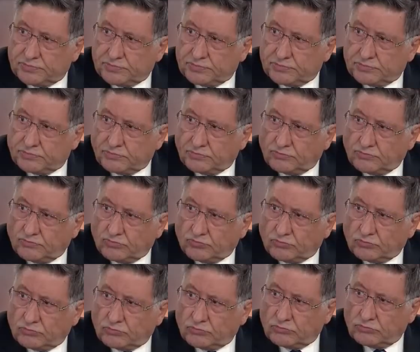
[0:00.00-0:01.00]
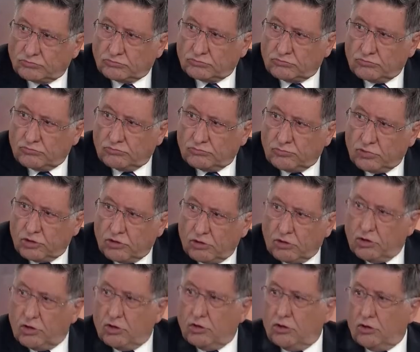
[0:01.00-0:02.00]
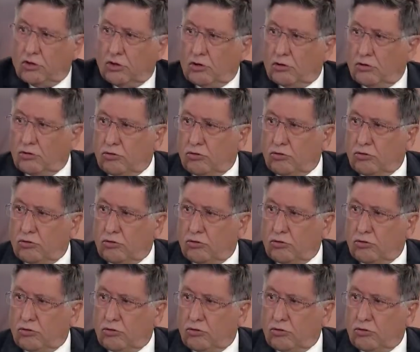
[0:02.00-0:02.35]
they got what don't they have?